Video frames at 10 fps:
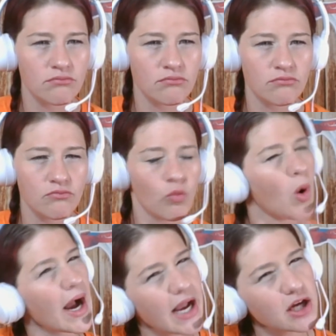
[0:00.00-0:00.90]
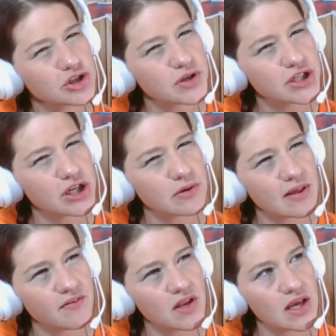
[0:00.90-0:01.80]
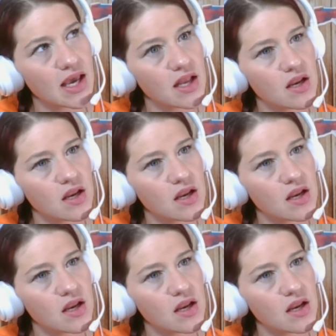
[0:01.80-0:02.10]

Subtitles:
what country do you live in again?